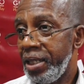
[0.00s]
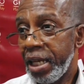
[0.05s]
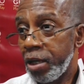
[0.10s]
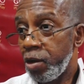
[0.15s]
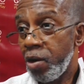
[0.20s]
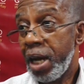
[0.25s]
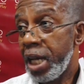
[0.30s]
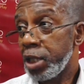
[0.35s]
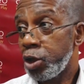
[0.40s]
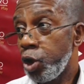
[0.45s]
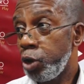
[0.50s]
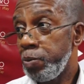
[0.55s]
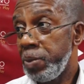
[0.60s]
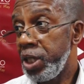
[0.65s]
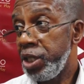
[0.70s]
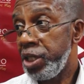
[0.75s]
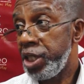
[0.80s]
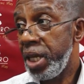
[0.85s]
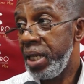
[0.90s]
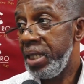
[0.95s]
The law has not
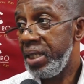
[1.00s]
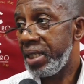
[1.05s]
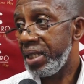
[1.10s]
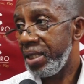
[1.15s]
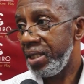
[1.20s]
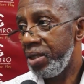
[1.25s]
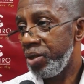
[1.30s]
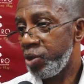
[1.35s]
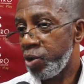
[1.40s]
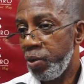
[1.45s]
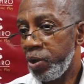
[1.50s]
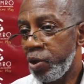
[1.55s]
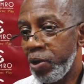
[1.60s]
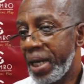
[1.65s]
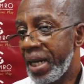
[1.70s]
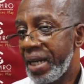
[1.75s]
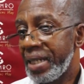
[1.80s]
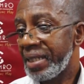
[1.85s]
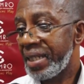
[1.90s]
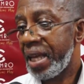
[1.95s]
been changed, so we
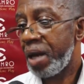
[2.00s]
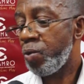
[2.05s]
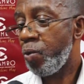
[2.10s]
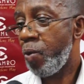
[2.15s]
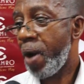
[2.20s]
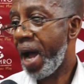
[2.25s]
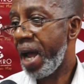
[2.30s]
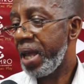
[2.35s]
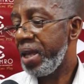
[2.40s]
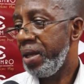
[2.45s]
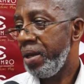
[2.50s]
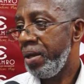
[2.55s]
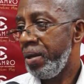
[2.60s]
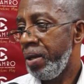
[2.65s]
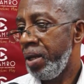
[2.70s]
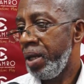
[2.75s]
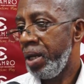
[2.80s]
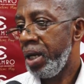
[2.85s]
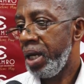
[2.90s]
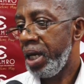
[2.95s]
don't understand why.
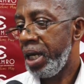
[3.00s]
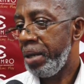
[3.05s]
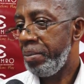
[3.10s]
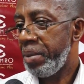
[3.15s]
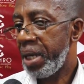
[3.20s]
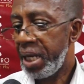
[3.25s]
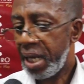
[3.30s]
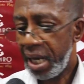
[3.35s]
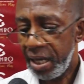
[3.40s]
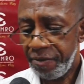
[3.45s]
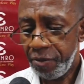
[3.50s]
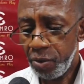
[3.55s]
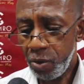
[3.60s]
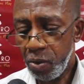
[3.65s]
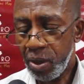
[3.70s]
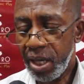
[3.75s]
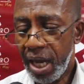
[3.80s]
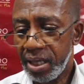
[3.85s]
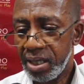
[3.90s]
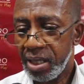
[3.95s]
Um, and then if you
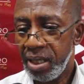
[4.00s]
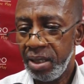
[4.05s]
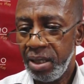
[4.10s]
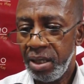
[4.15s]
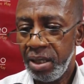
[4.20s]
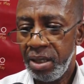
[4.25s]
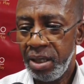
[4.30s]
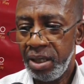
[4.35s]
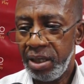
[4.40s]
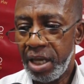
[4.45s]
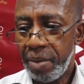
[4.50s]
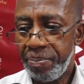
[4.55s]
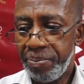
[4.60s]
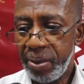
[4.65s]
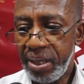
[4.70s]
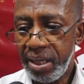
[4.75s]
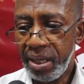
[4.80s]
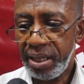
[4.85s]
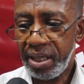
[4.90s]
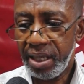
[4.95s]
look at the,
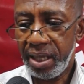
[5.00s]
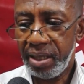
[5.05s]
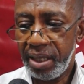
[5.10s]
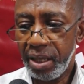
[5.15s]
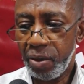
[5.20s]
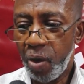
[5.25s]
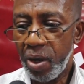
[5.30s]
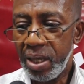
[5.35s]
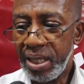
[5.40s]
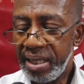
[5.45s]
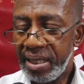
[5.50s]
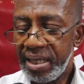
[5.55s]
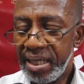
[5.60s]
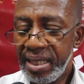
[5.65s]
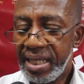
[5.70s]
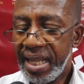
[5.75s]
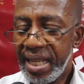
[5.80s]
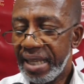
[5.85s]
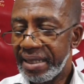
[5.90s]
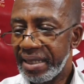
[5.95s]
pre, the, the
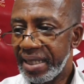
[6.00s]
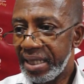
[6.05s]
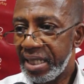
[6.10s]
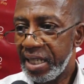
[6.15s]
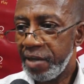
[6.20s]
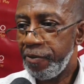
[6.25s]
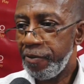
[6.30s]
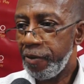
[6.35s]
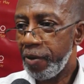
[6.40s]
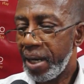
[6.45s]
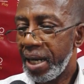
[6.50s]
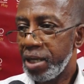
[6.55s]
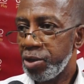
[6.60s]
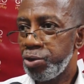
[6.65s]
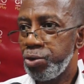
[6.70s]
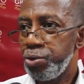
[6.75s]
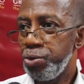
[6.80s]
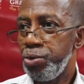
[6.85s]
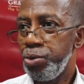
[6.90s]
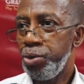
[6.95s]
conditions they're setting for us
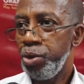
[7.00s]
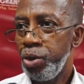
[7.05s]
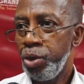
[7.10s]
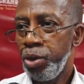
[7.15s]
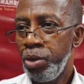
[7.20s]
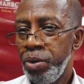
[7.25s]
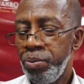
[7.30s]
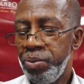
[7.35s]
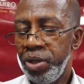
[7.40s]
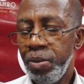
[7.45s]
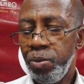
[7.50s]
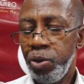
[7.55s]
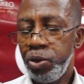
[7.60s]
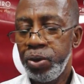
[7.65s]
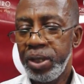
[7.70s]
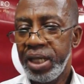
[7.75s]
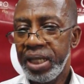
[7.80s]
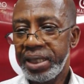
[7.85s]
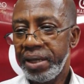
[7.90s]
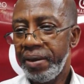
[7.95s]
to be able
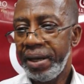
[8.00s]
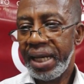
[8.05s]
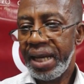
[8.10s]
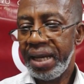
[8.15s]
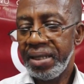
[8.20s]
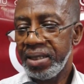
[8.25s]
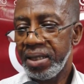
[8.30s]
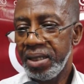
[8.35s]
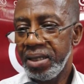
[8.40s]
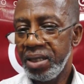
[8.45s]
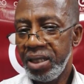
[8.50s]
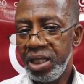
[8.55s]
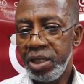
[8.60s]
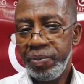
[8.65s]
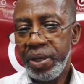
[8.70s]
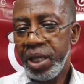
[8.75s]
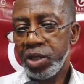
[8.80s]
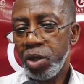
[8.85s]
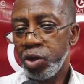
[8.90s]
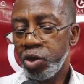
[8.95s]
to get our license, it's
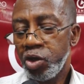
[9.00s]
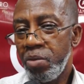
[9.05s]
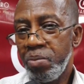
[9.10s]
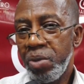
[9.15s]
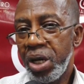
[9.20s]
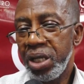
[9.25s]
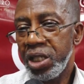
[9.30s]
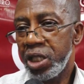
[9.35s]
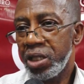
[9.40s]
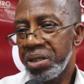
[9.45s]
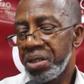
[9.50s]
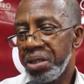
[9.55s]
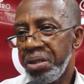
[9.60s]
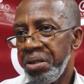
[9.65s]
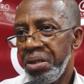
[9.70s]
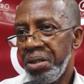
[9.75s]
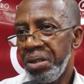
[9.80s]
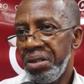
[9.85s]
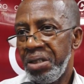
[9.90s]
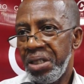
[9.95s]
based on somebody's
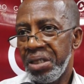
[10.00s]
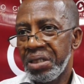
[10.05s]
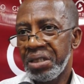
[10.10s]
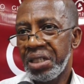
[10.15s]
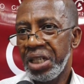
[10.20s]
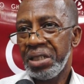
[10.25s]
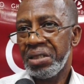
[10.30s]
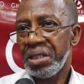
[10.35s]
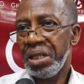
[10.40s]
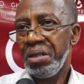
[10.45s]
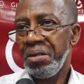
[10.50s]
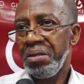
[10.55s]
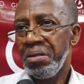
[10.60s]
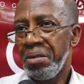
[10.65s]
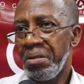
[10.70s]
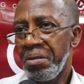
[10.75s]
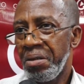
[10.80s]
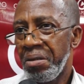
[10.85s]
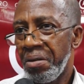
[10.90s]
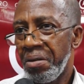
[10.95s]
discretion
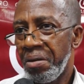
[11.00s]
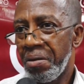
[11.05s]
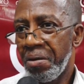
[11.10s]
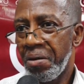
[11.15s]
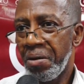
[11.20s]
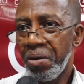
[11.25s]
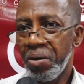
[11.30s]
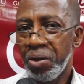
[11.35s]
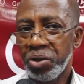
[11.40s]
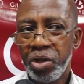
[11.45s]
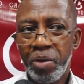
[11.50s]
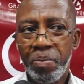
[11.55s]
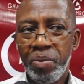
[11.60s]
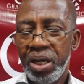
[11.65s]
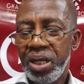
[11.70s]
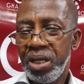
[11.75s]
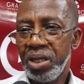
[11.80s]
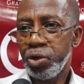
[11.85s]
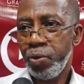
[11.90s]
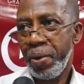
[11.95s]
or
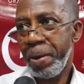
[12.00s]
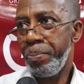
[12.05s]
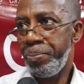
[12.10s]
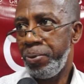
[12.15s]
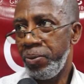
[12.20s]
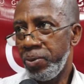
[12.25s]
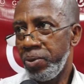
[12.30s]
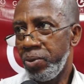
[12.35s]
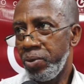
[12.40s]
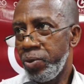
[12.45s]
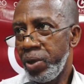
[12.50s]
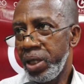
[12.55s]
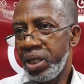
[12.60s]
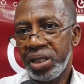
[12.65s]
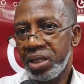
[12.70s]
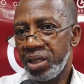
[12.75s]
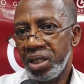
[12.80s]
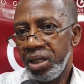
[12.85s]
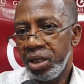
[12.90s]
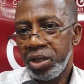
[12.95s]
somebody's whim,
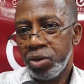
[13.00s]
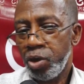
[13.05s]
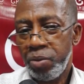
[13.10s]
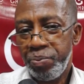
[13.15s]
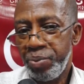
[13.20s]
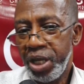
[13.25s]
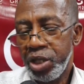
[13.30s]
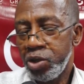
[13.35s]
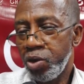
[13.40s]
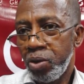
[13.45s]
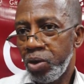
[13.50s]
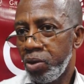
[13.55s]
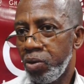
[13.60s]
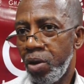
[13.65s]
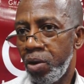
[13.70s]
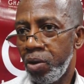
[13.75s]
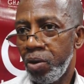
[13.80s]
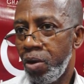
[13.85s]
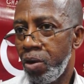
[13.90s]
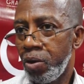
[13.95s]
which is not based on,
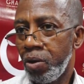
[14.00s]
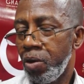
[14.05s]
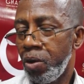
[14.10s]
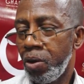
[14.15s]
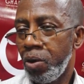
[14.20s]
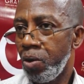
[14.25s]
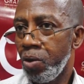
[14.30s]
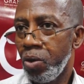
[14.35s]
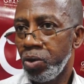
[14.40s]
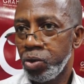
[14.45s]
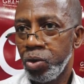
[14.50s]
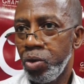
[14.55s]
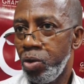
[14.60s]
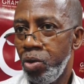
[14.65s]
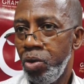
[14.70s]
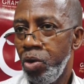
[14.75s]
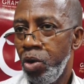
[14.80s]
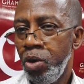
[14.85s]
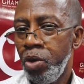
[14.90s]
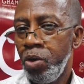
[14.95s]
on, on, on law.
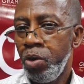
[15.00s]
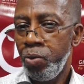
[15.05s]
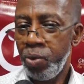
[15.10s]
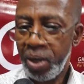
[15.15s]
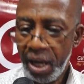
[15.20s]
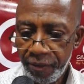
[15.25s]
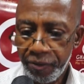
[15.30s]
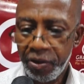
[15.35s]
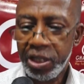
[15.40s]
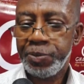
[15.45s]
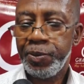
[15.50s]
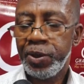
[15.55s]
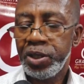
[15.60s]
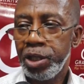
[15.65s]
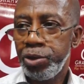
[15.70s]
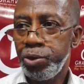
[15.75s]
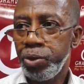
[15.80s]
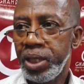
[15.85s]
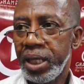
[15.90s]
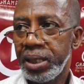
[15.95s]
So we have
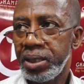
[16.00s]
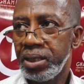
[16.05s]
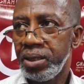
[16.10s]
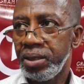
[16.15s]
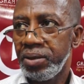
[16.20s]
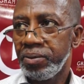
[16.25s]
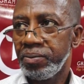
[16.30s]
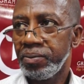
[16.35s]
responded to that.